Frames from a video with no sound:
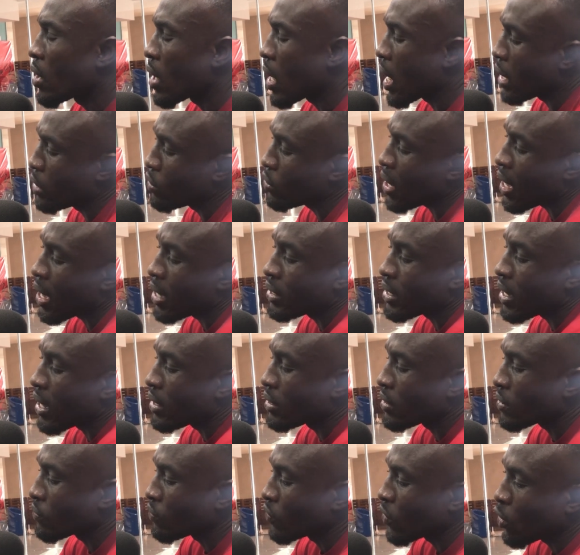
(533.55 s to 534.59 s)

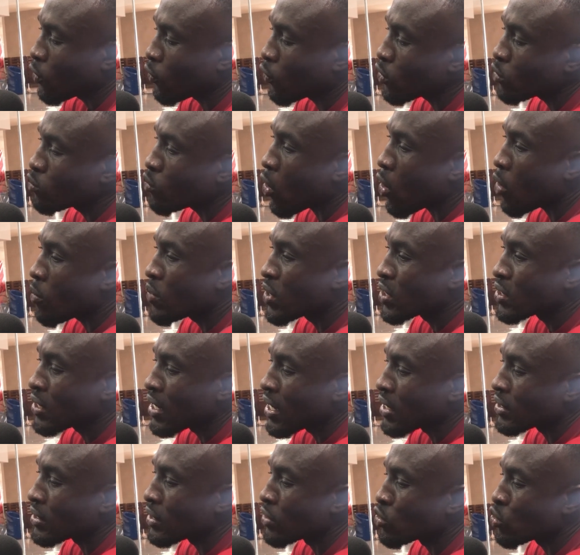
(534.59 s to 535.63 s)
And football
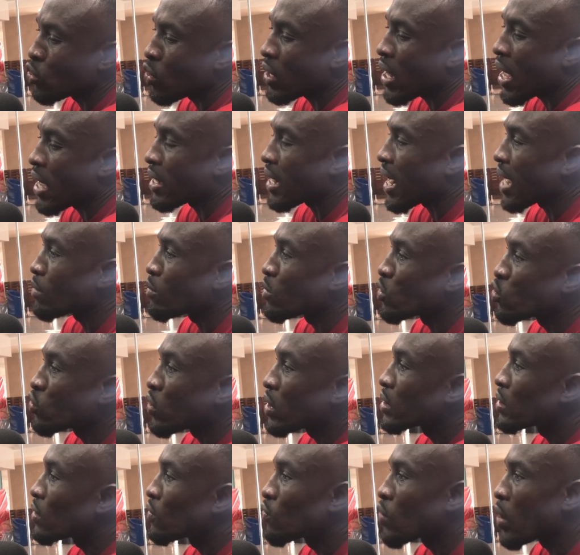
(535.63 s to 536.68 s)
business is not like
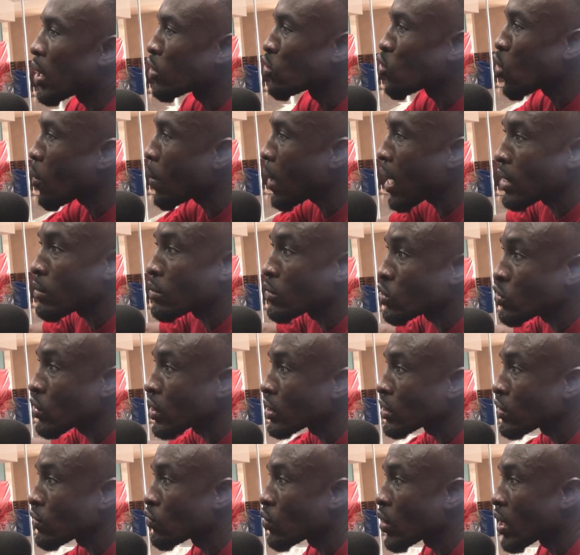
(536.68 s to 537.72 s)
administrative work, normal
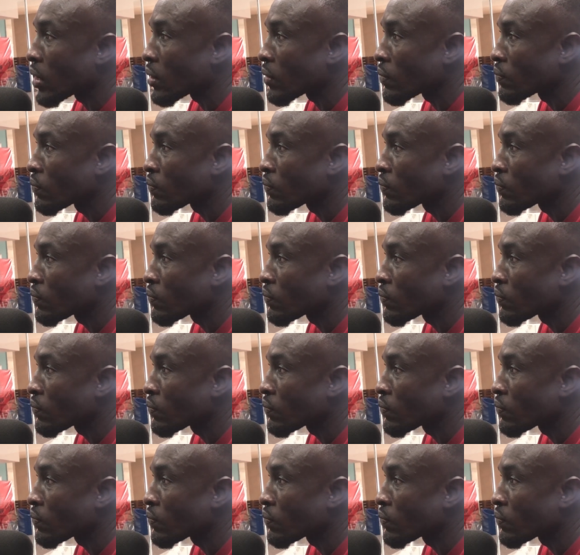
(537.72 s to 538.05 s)
administrative work.